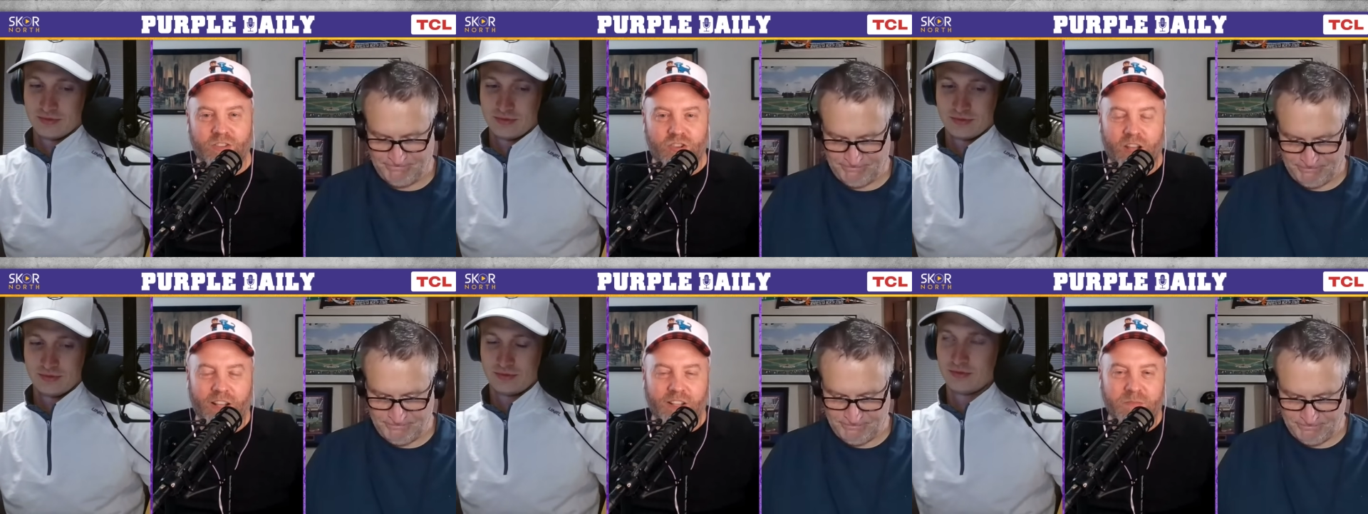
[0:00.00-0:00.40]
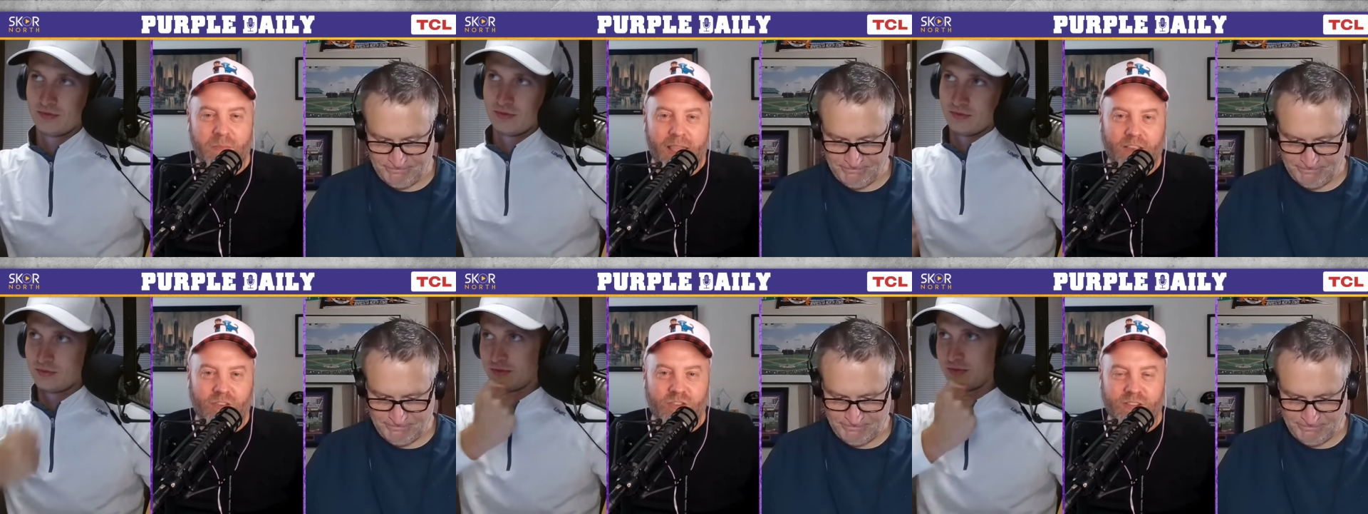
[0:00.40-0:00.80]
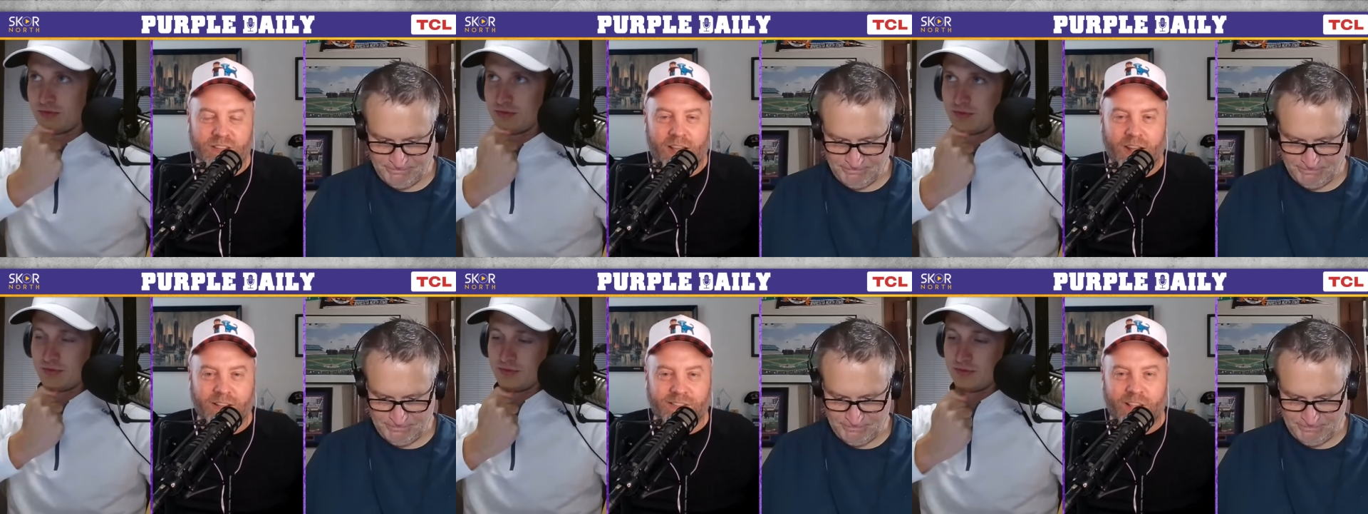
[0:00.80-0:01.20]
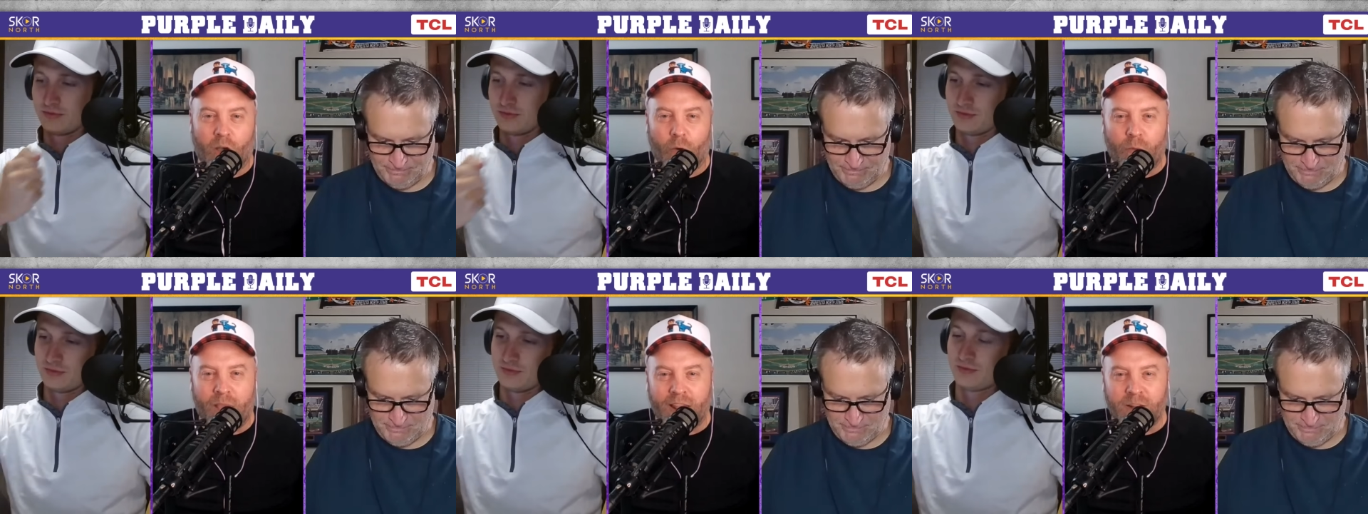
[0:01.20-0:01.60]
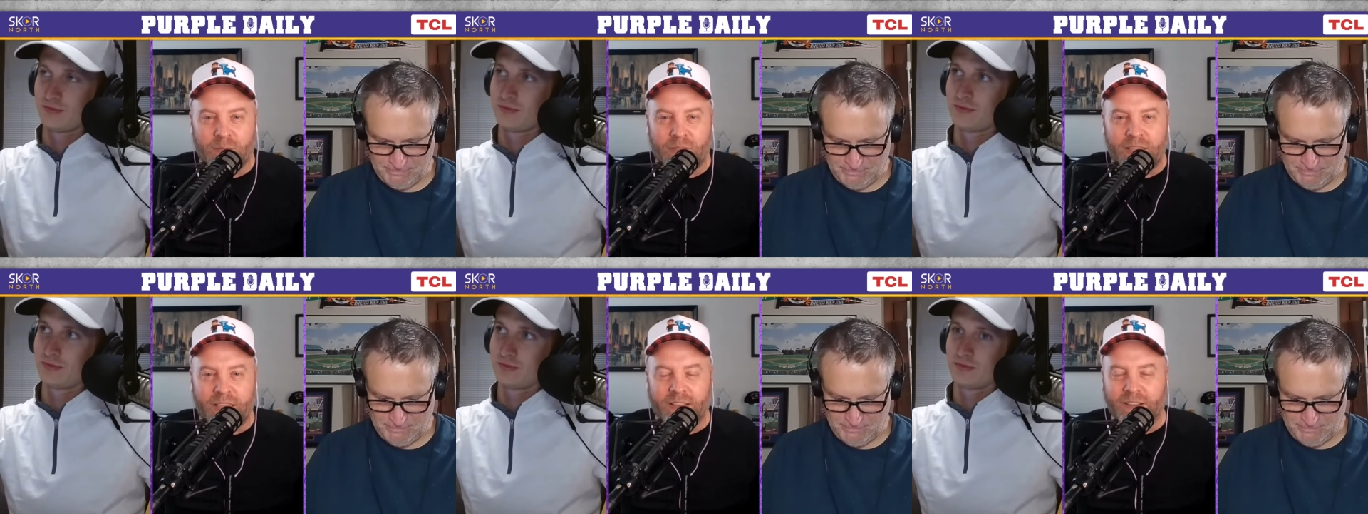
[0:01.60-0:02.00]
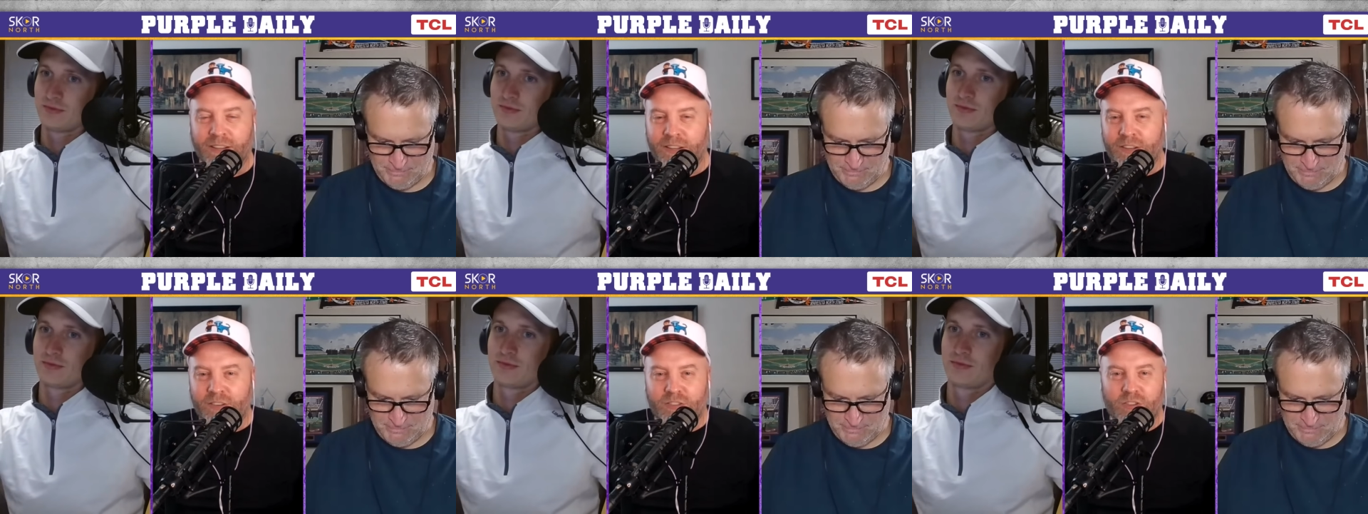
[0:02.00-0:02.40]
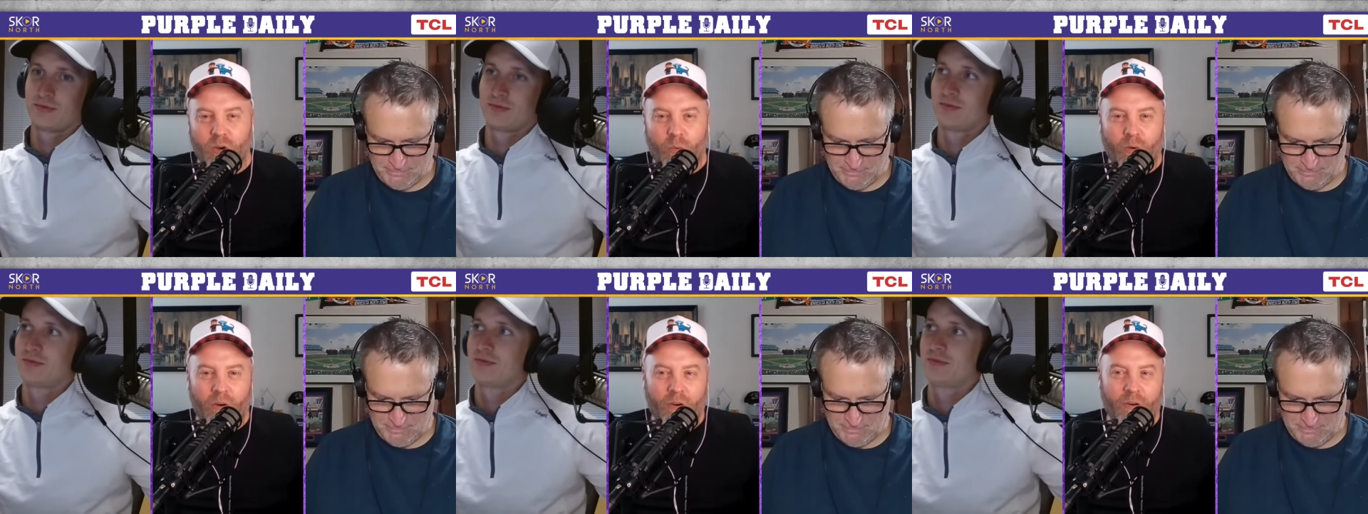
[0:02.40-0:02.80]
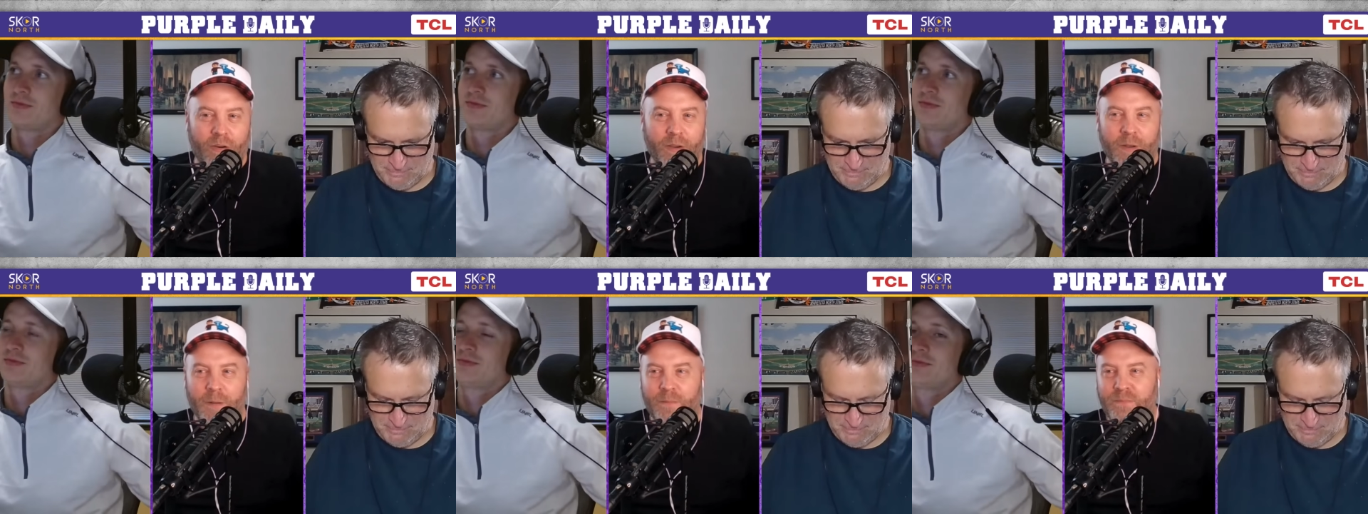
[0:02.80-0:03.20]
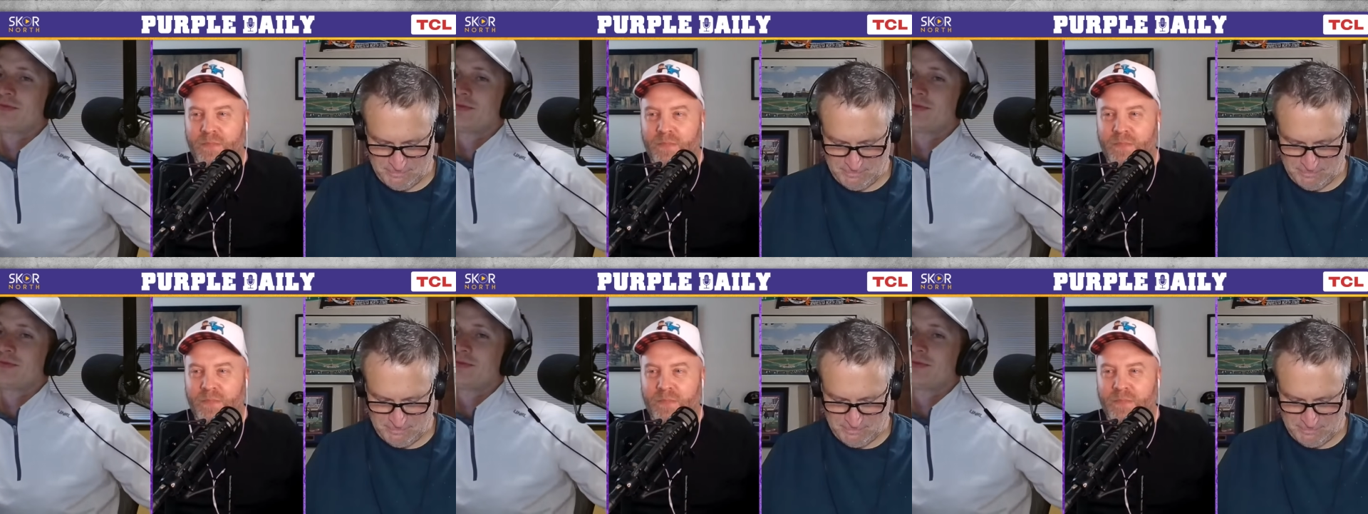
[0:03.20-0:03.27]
Speaker 1: Judd's mic just cuts out randomly. So we're